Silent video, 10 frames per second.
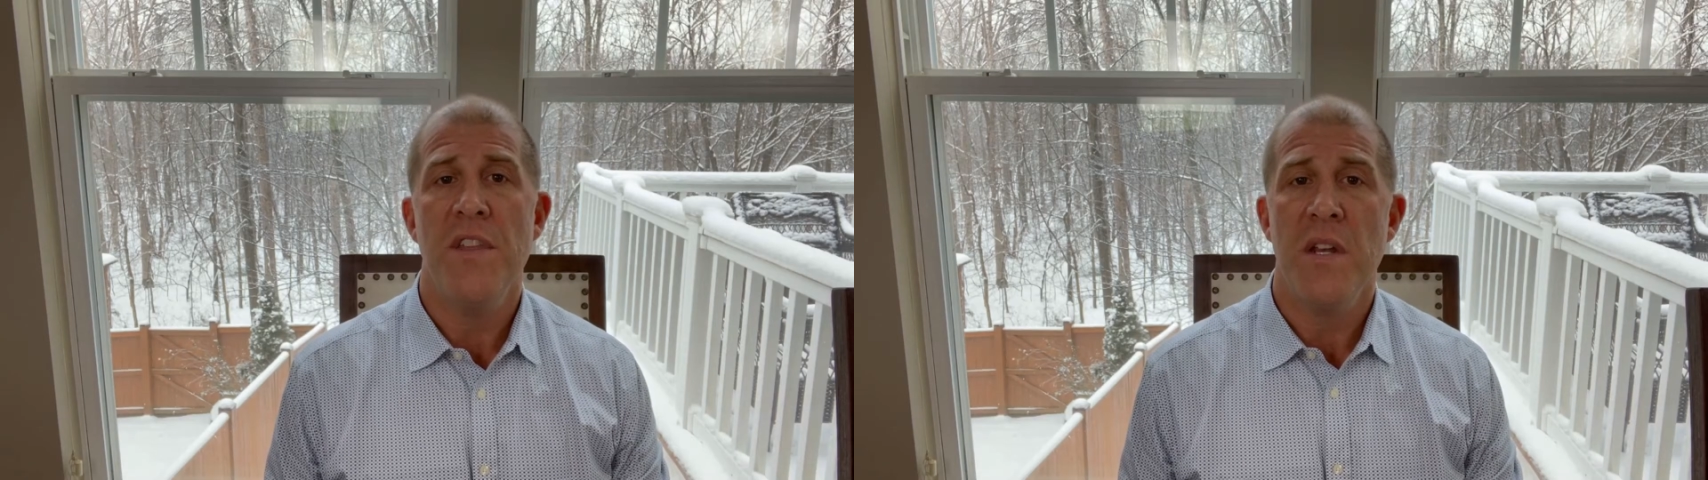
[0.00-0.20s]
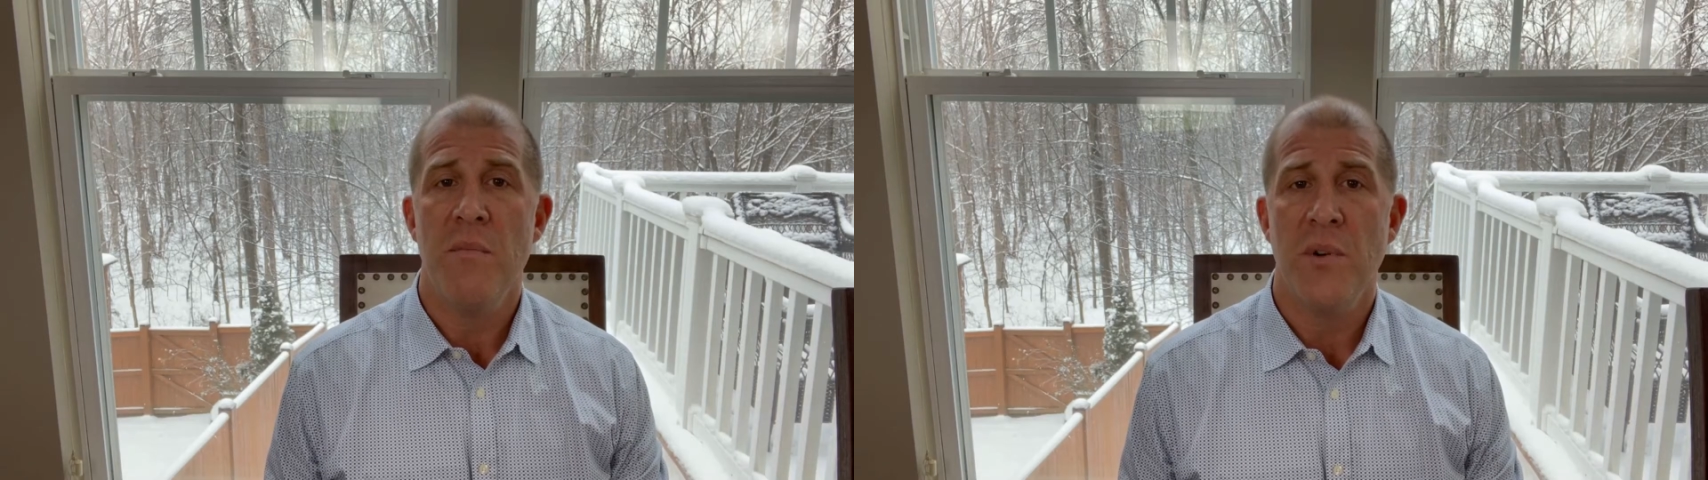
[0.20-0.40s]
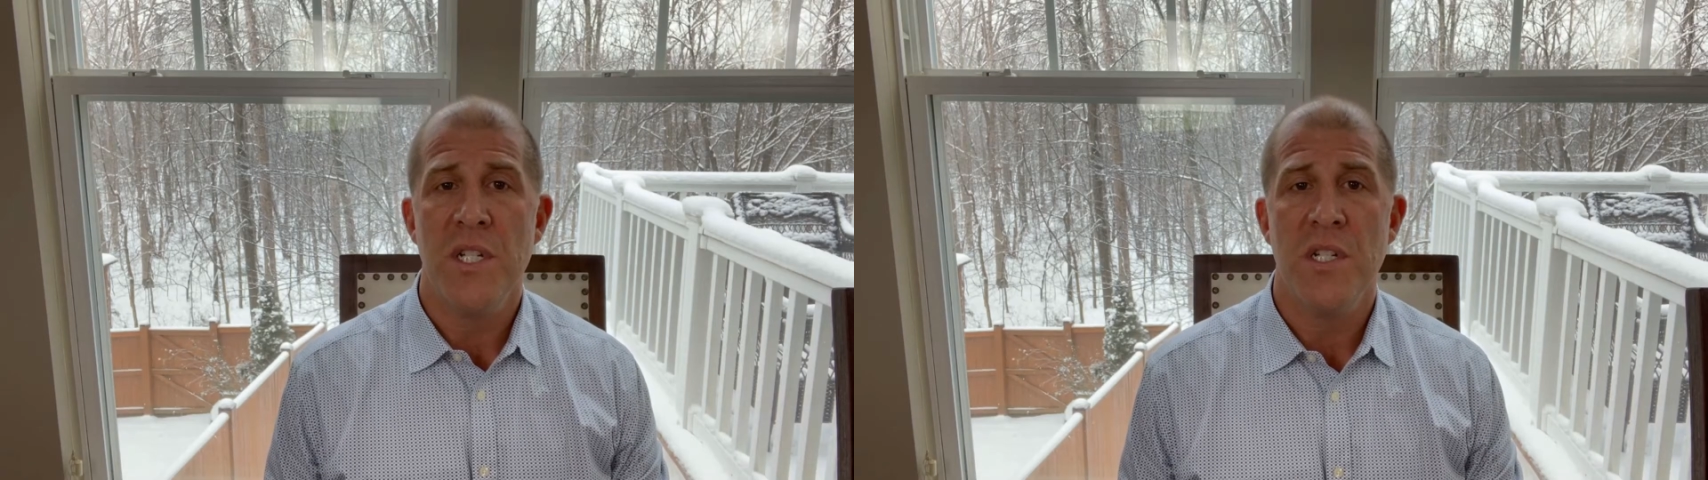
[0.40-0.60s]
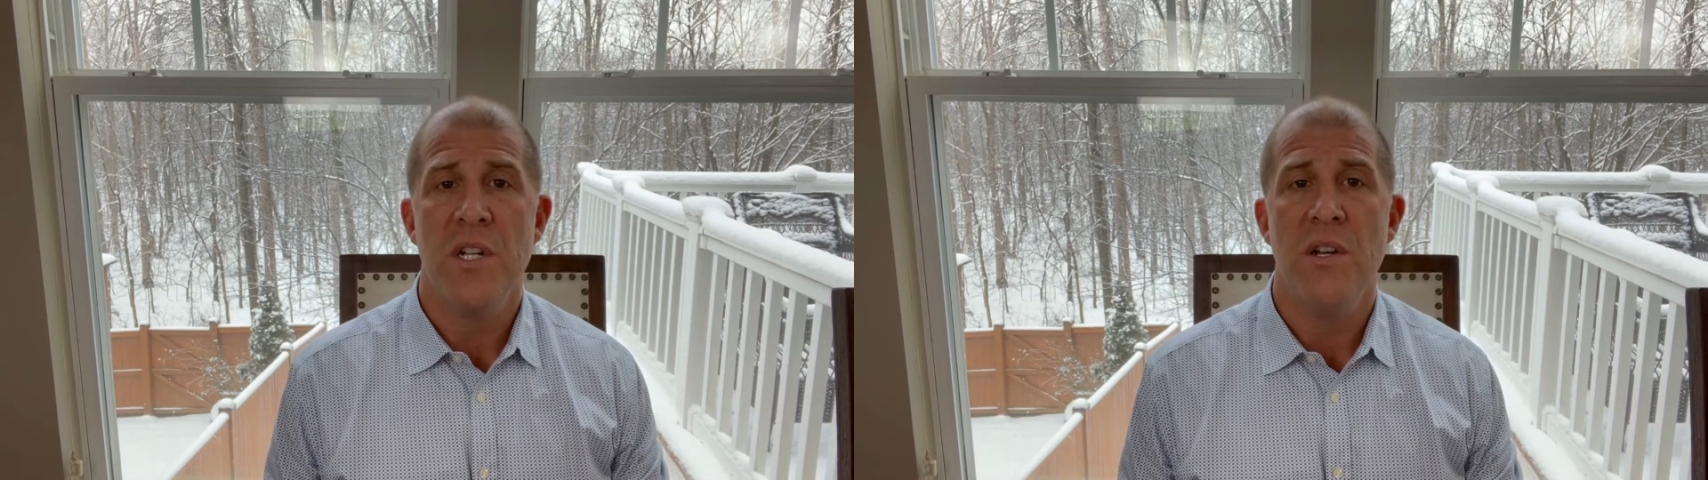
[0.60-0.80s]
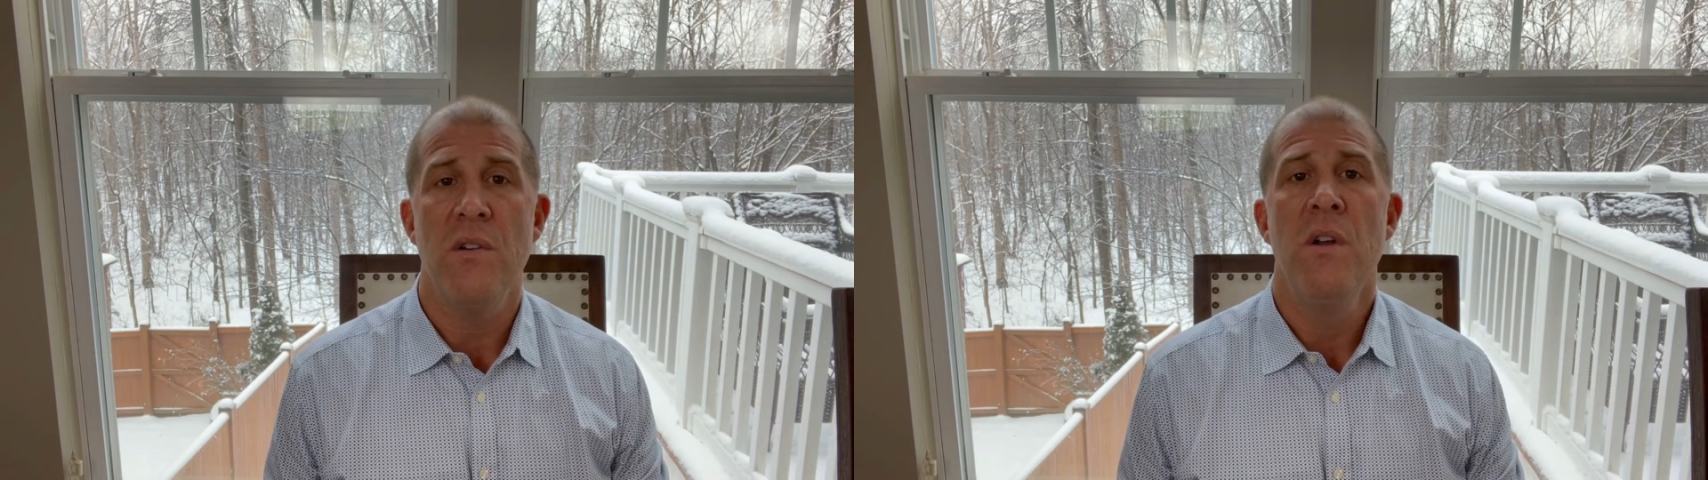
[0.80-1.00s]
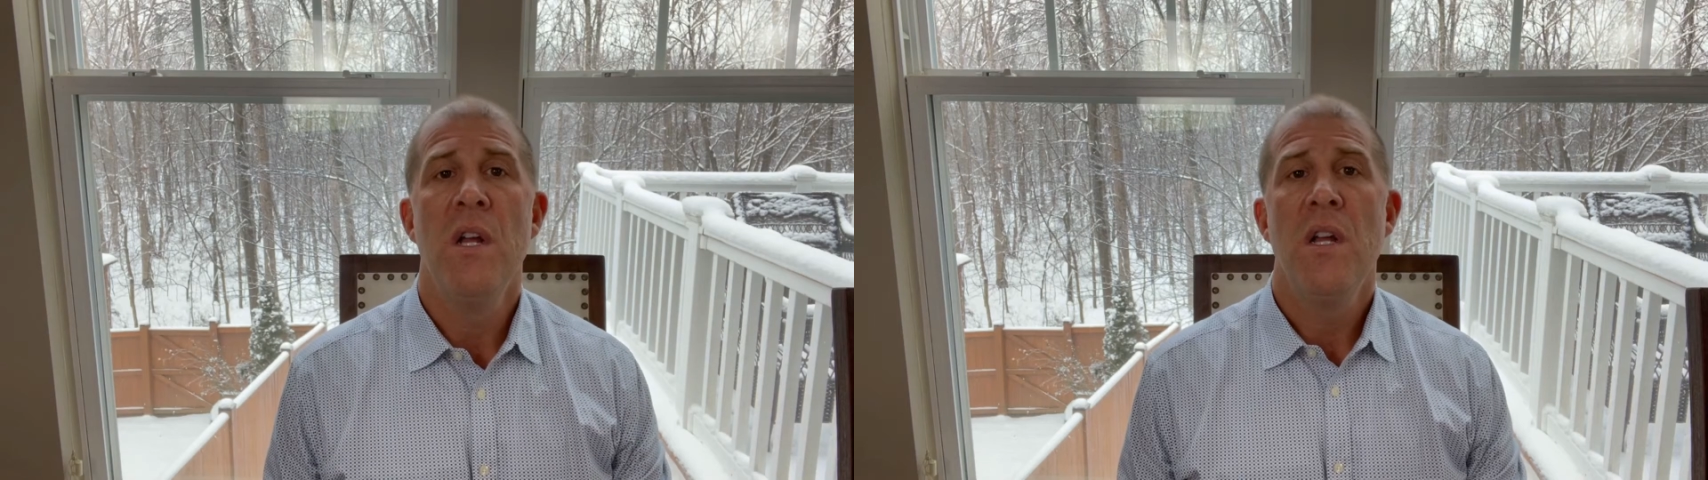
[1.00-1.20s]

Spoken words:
than Bristow.